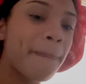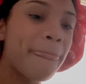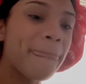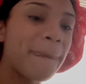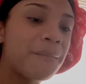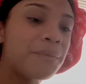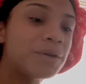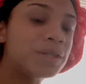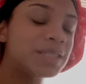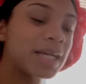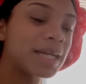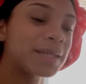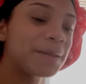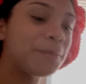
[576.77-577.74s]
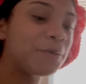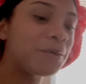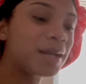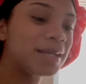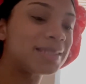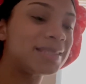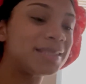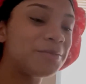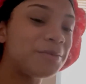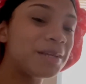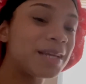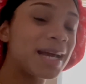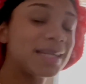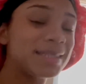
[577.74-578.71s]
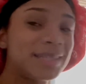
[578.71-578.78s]
we're gonna check the poll and see what you
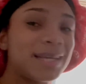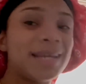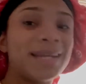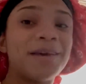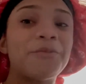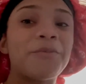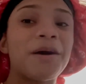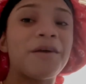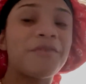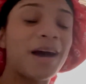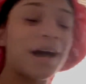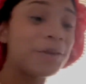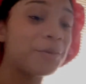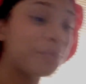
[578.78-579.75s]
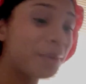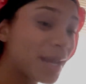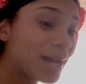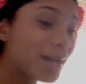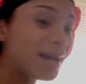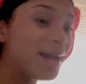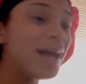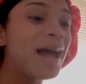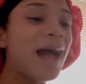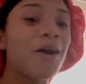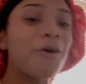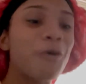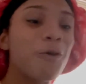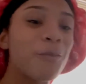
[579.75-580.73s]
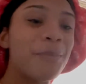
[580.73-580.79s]
guys say, and then wherever you pick, I'm
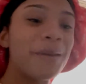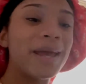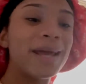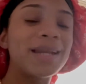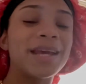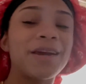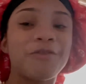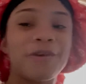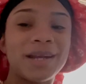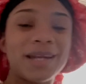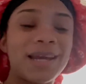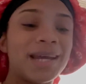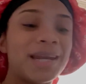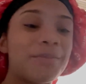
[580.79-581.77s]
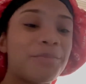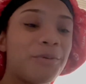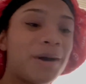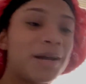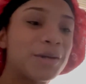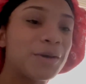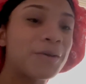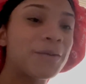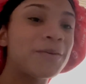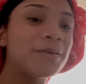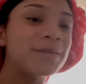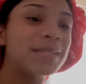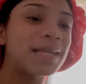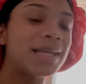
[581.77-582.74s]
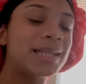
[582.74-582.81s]
gonna go bed, get ready, and then put on the
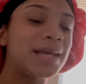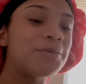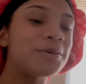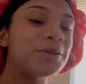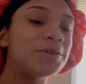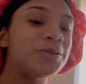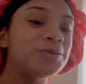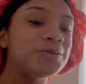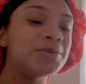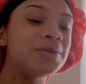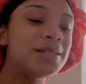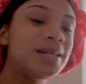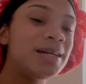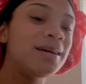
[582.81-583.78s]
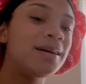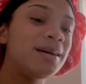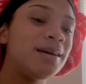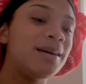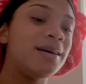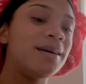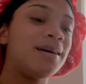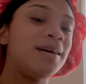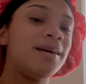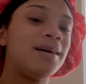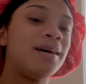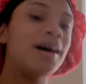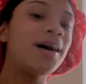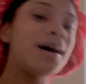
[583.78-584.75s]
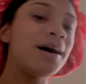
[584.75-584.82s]
clothes, and then we're gonna do
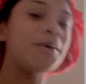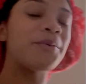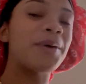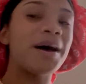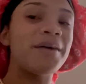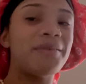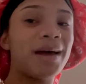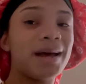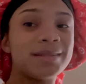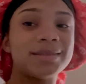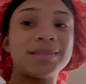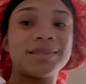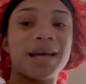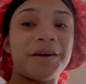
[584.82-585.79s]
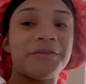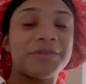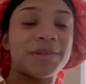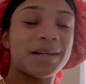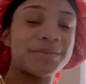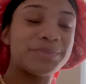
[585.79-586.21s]
whatever else after.